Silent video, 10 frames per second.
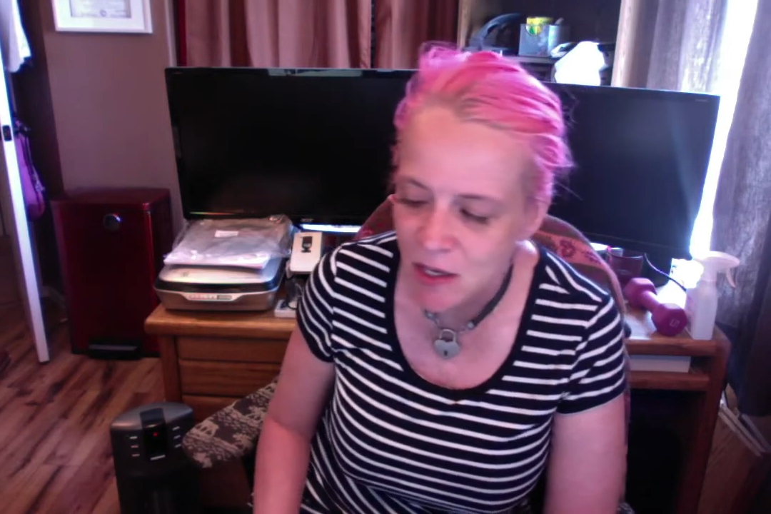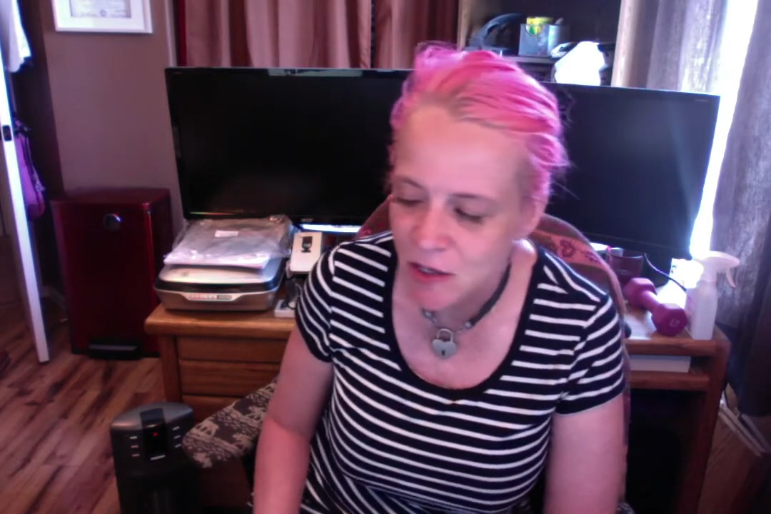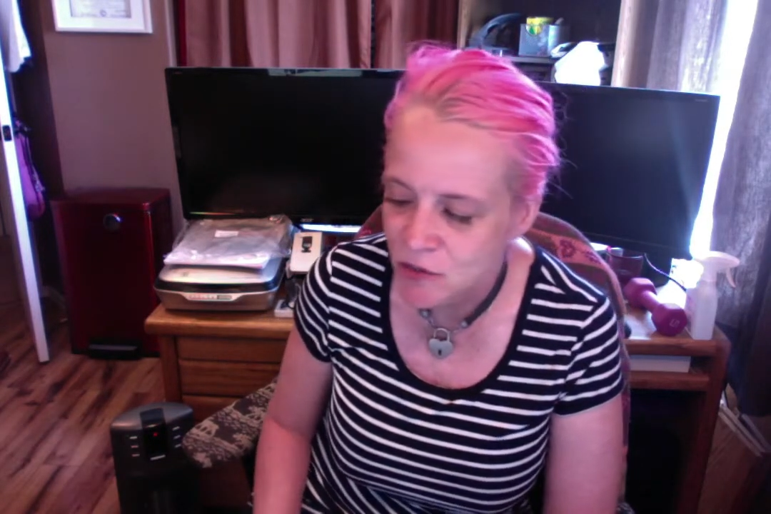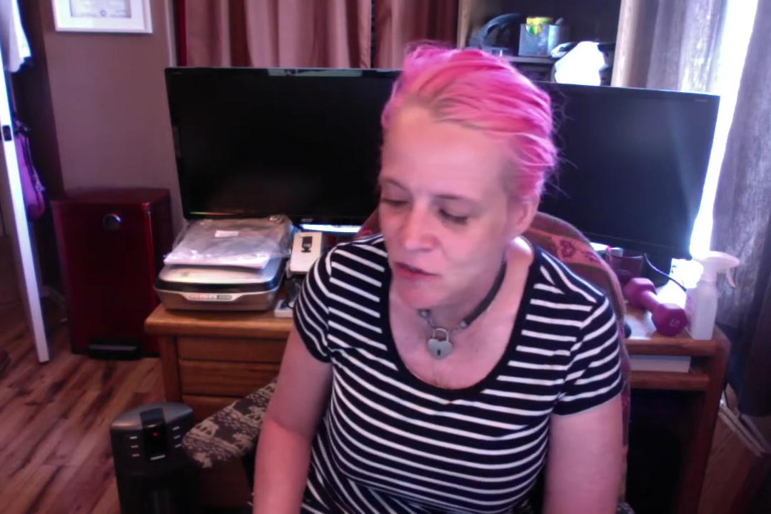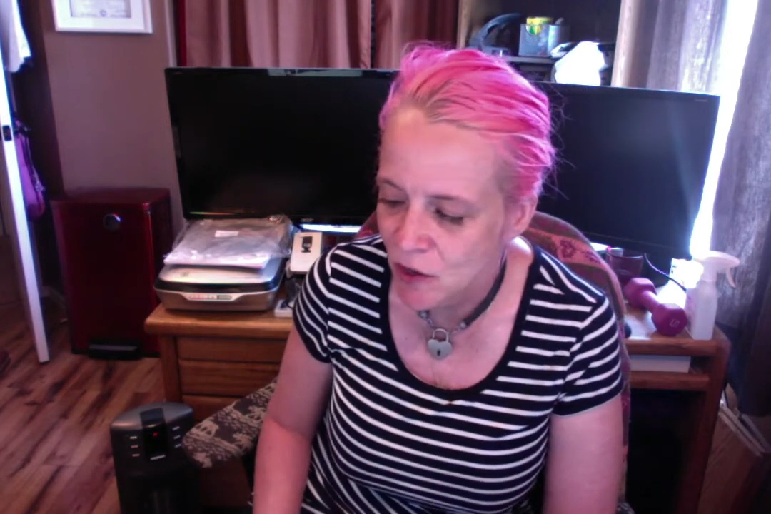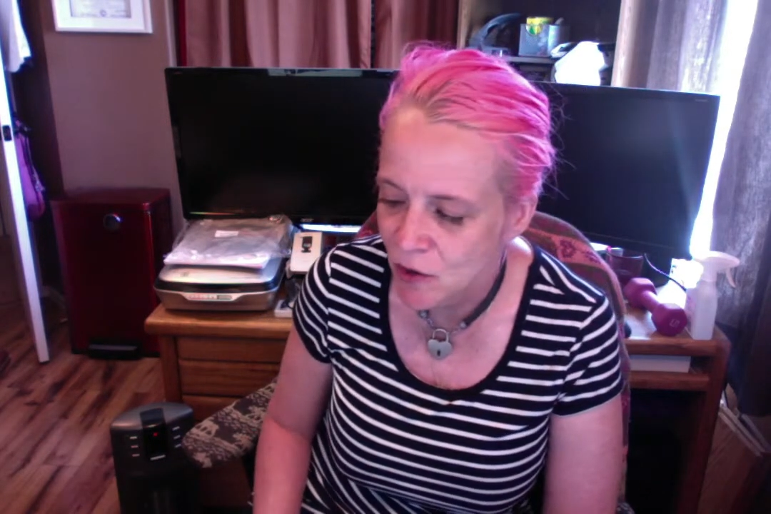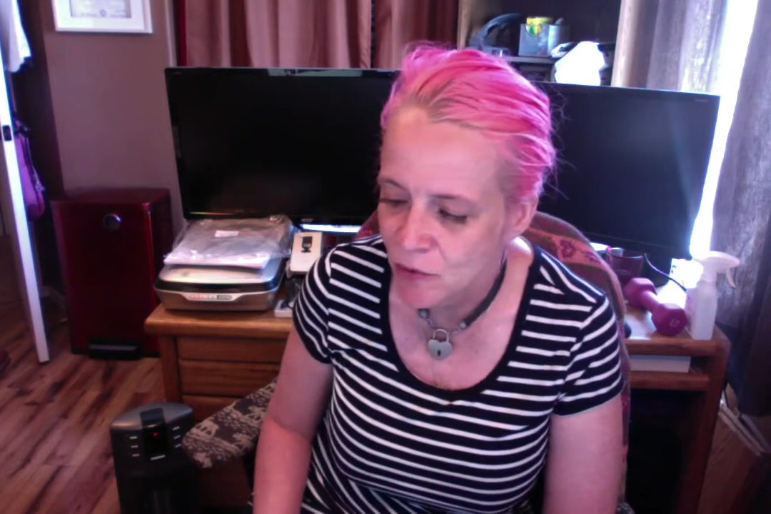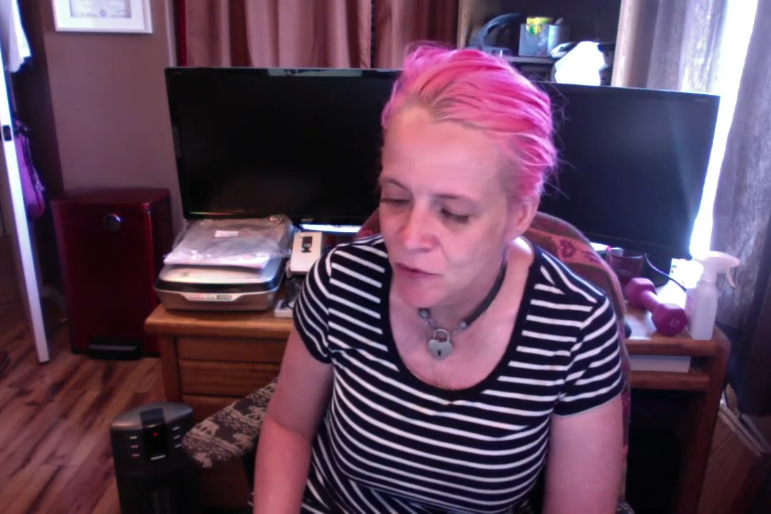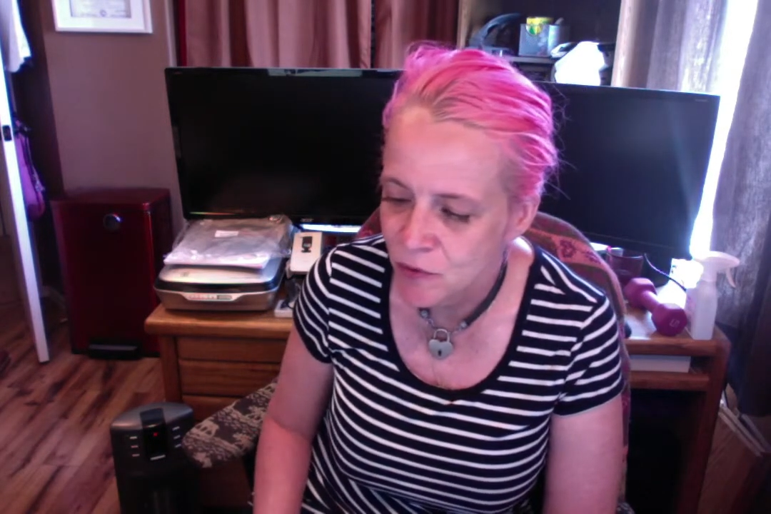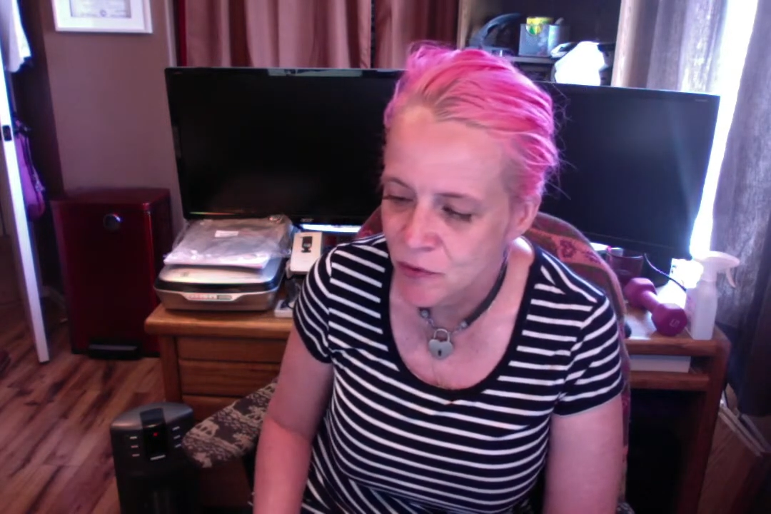
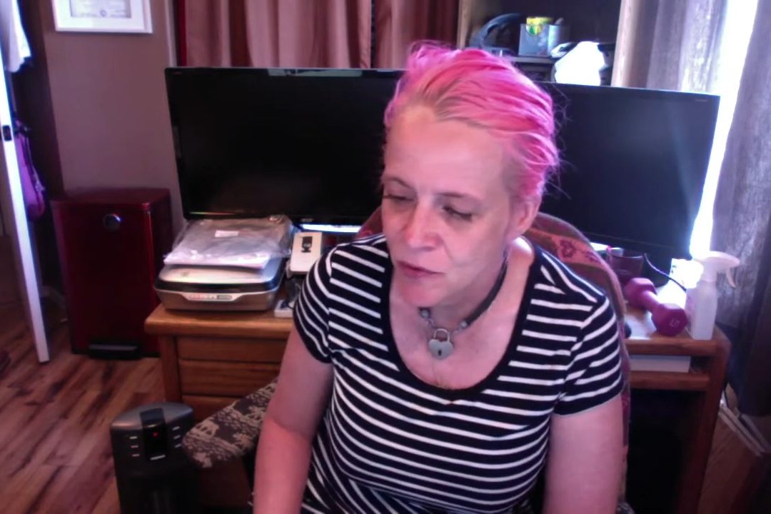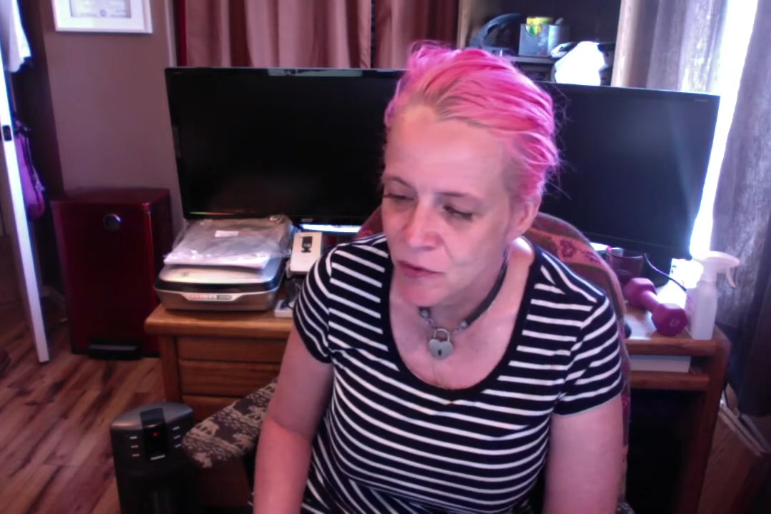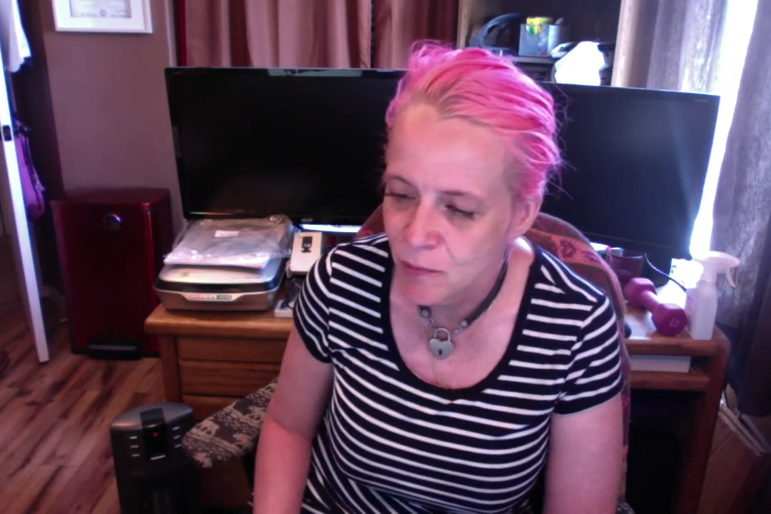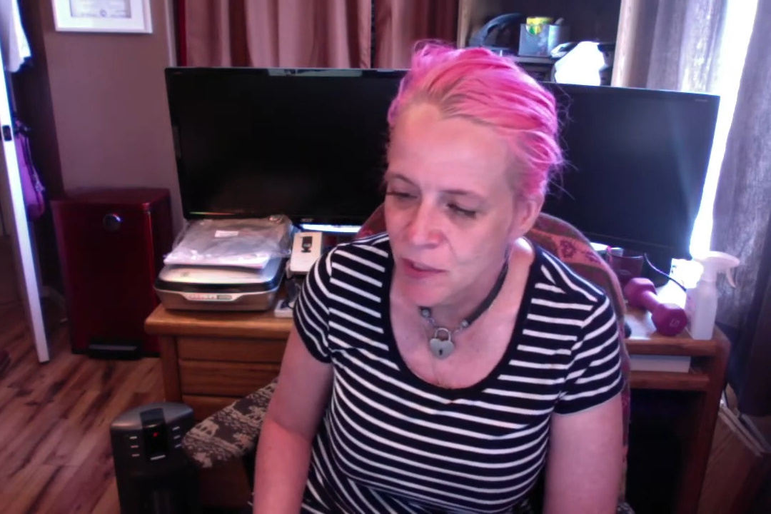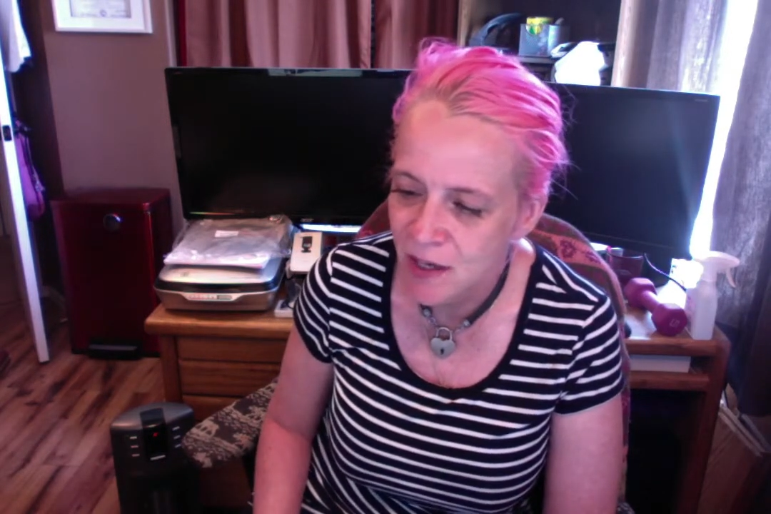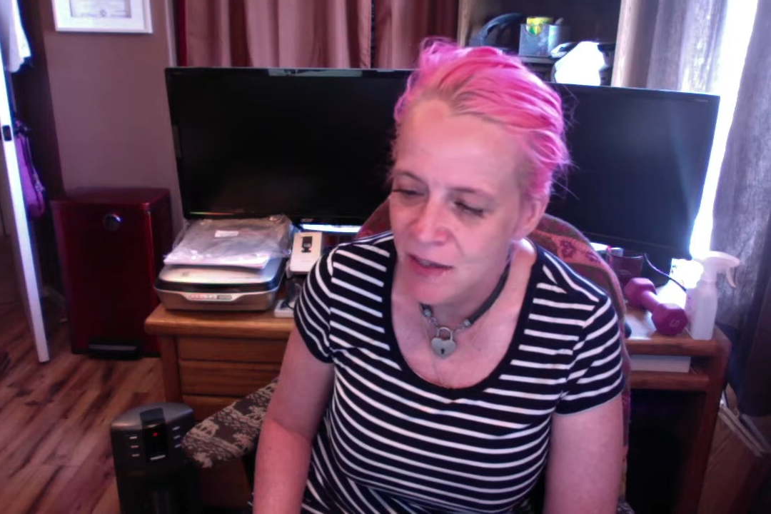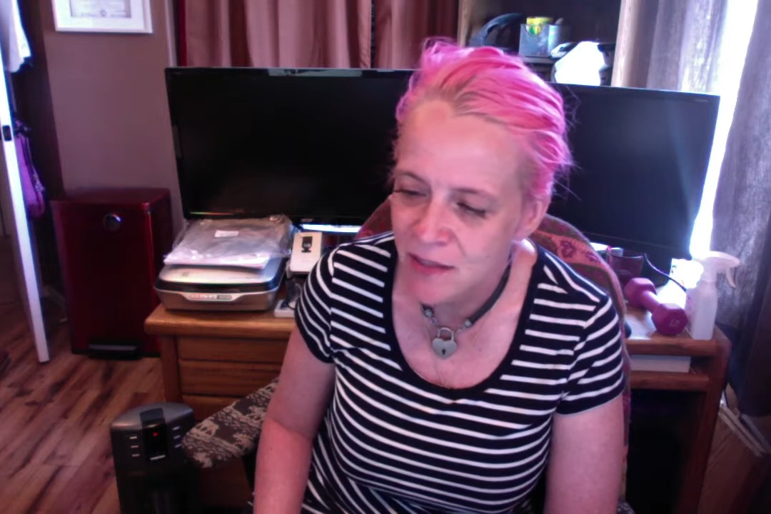So because